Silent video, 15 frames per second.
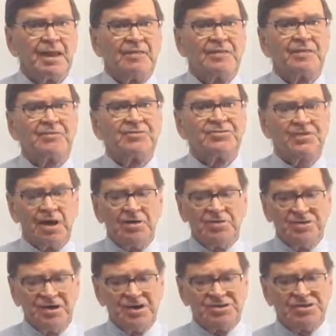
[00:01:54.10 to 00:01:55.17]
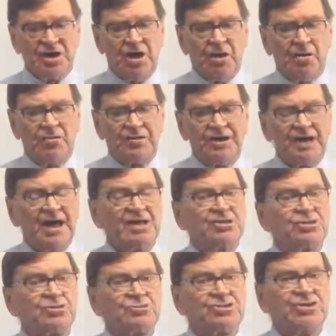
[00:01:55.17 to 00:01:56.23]
There is no need to hold an
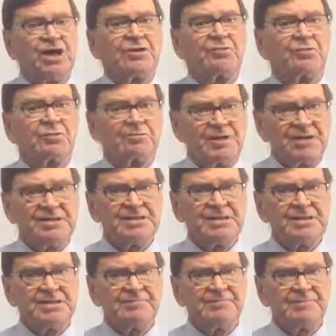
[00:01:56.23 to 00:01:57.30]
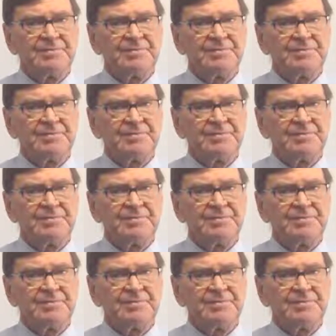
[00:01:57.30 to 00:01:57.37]
annual general meeting.